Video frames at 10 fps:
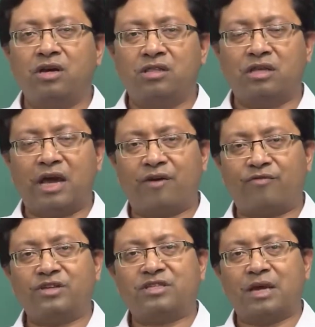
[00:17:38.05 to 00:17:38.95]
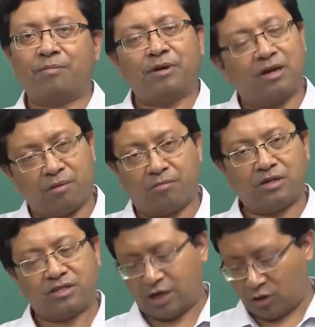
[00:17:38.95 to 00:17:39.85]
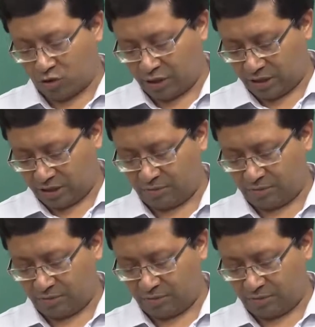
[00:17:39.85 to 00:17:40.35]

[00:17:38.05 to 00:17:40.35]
the average sample numbers accordingly.